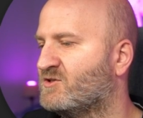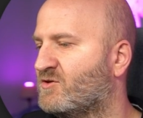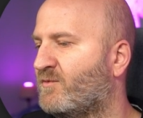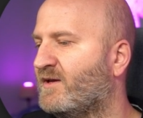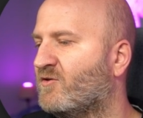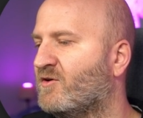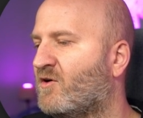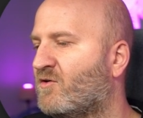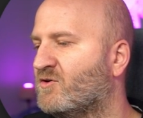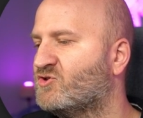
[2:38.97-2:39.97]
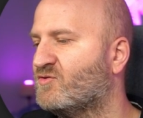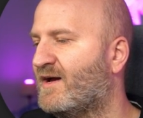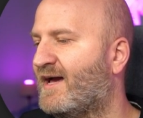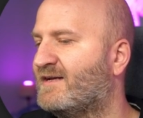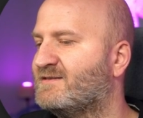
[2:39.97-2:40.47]
So we're gonna also
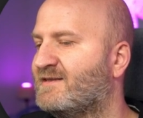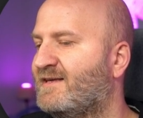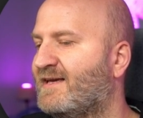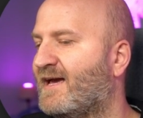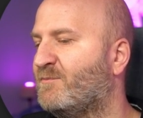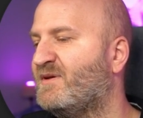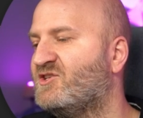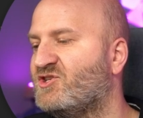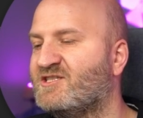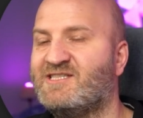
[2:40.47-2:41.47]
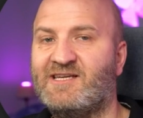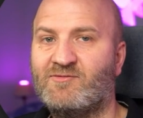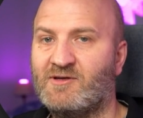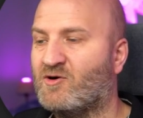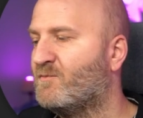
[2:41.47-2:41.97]
add the npg
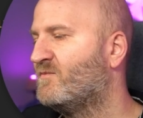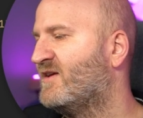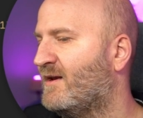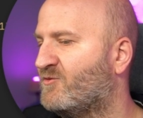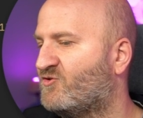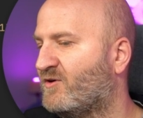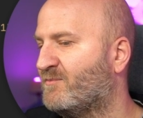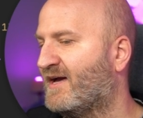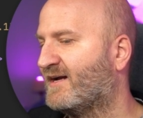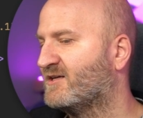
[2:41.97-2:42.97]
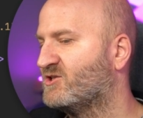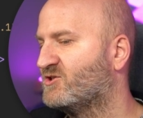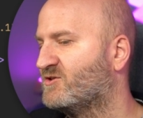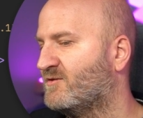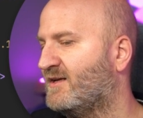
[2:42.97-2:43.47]
SQL OpenTelemetry package.
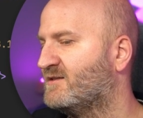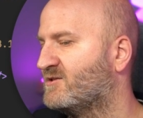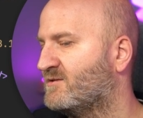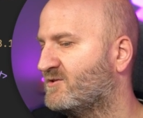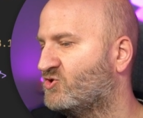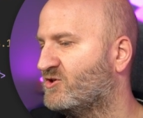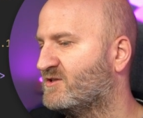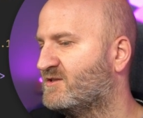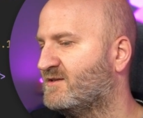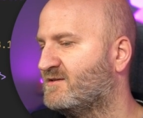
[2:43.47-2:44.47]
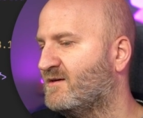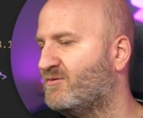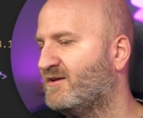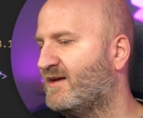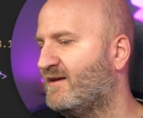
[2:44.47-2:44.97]
So let's just
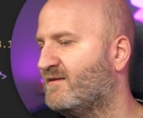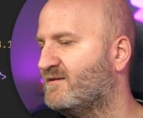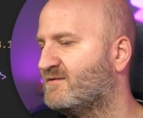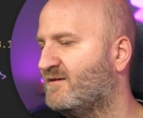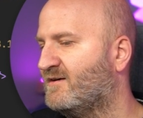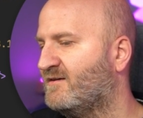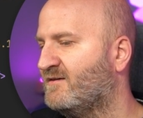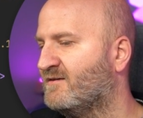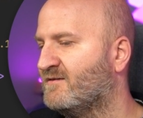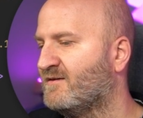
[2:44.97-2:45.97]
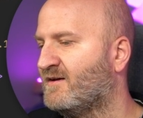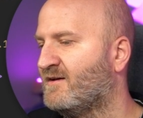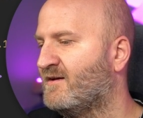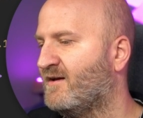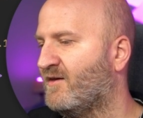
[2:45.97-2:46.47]
duplicate this line here
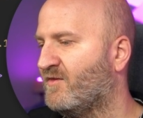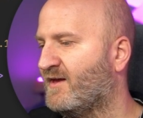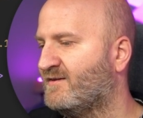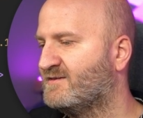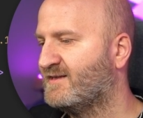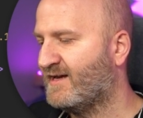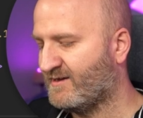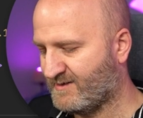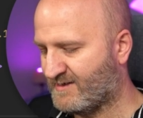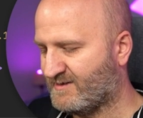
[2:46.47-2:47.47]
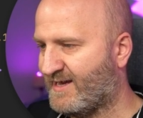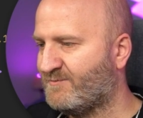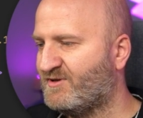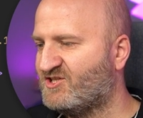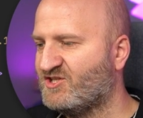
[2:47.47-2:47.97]
and then say
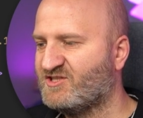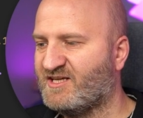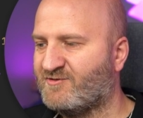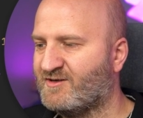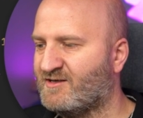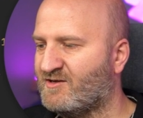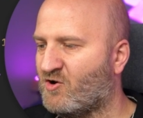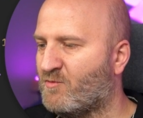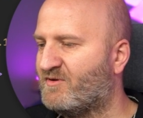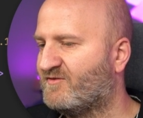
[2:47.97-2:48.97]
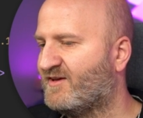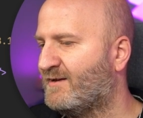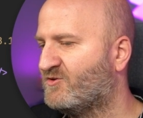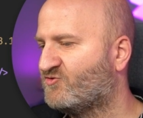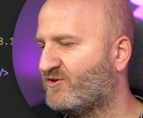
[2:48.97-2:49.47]
npg SQL
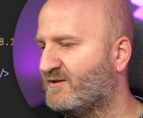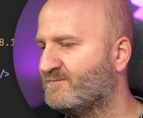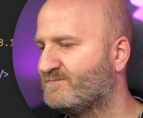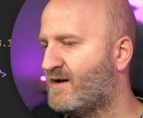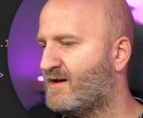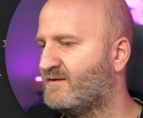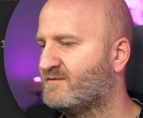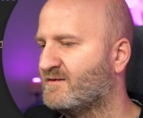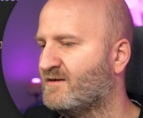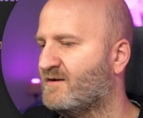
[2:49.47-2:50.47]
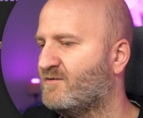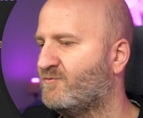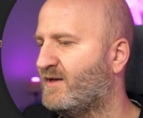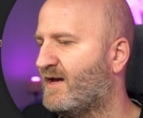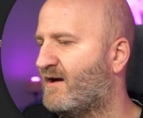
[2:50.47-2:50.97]
OpenTelemetry, and
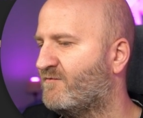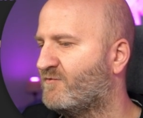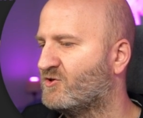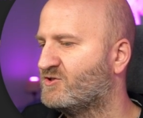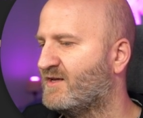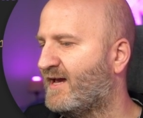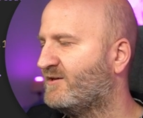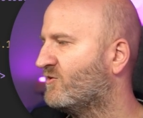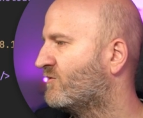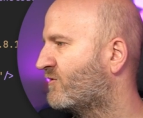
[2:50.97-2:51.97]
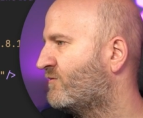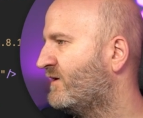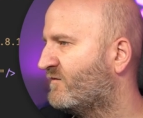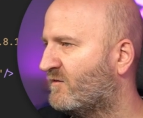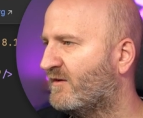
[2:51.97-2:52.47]
we have version
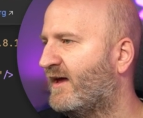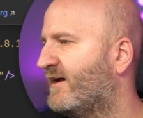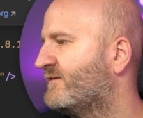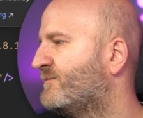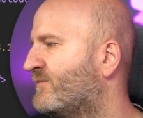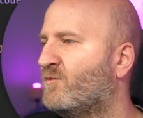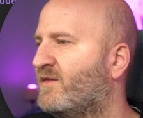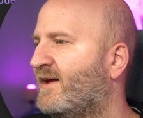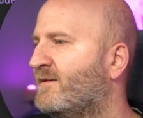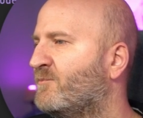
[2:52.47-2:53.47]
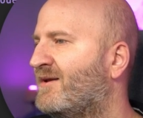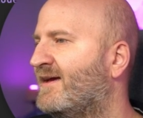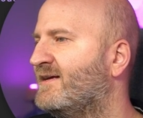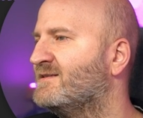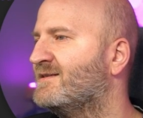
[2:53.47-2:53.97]
8.03 for that. With that in
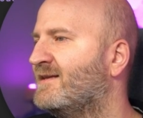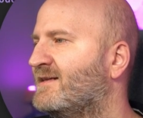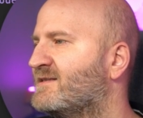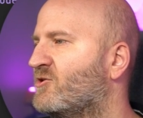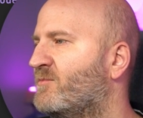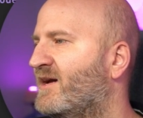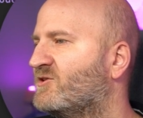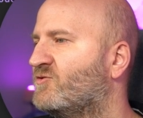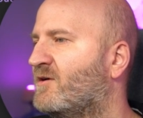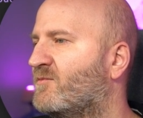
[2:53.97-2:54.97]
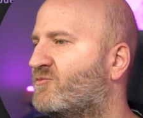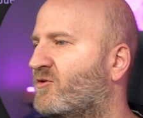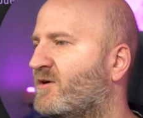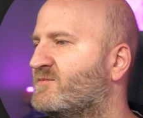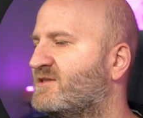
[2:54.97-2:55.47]
place, let's go back to our
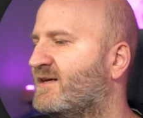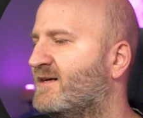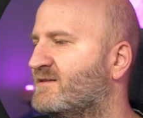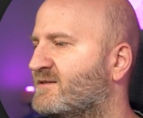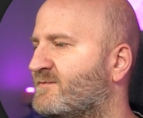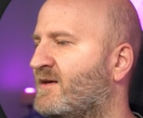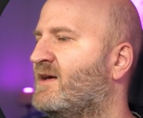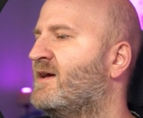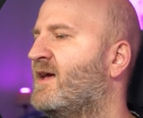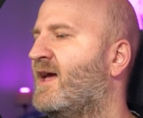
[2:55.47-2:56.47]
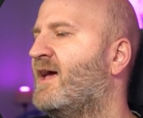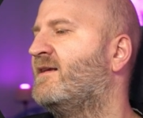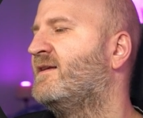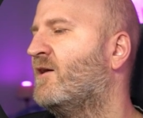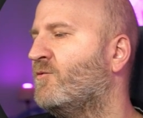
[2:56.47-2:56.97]
program CS.
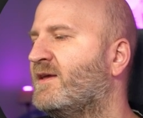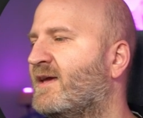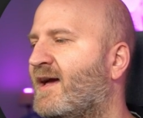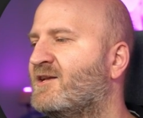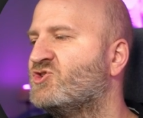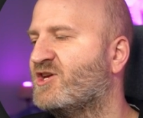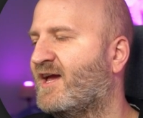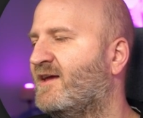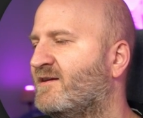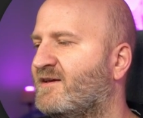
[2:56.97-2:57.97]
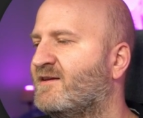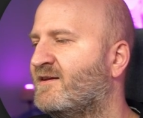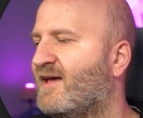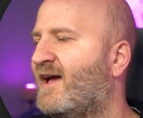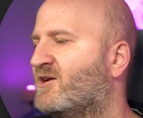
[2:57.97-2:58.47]
And now we can chain
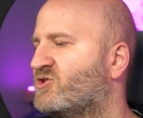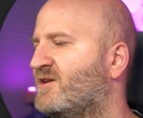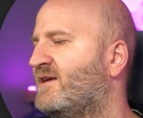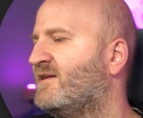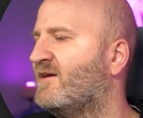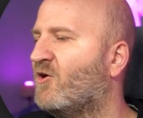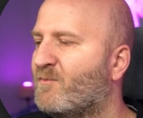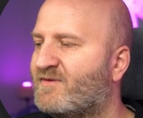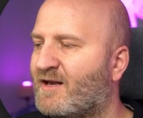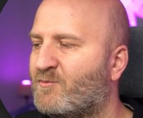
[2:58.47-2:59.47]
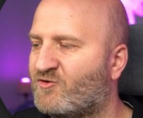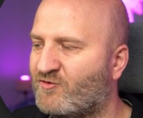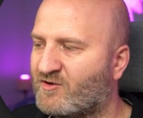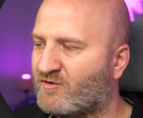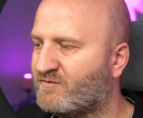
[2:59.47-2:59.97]
in actually
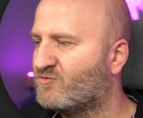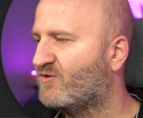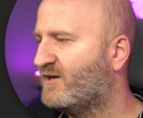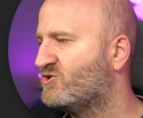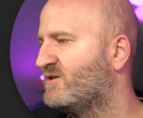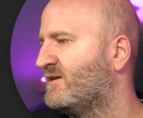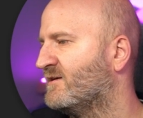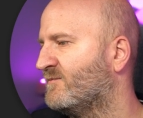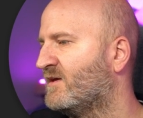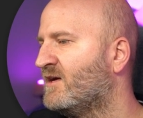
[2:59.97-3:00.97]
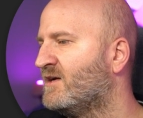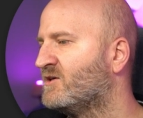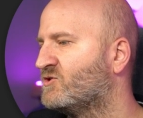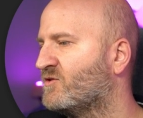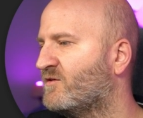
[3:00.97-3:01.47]
OpenTelemetry configuration here.
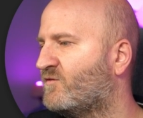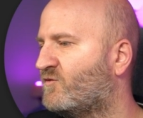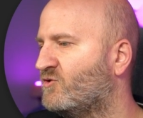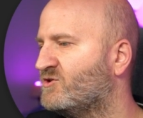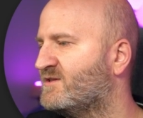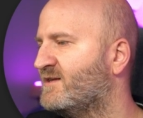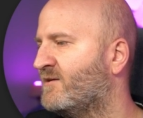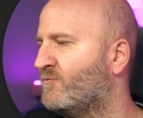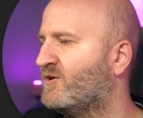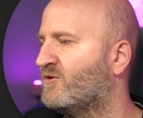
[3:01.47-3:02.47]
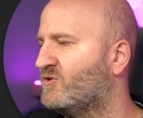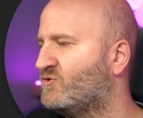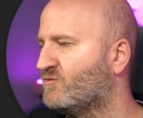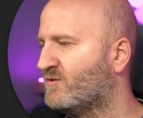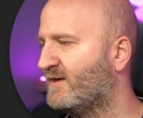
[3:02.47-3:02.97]
So the first thing we're gonna
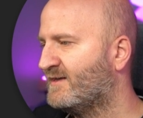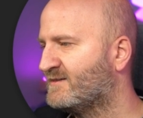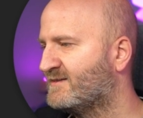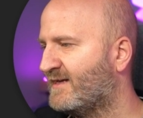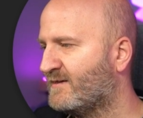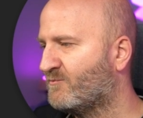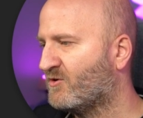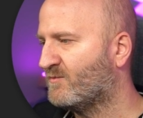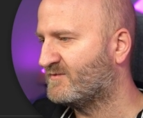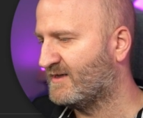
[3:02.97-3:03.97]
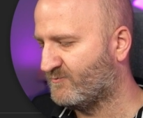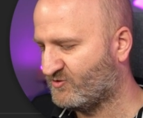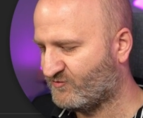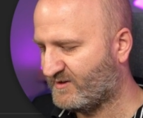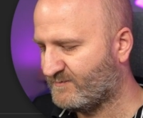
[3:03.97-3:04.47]
do is set up
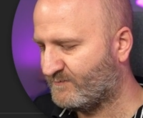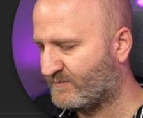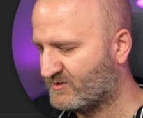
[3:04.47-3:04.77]
OpenTelemetry.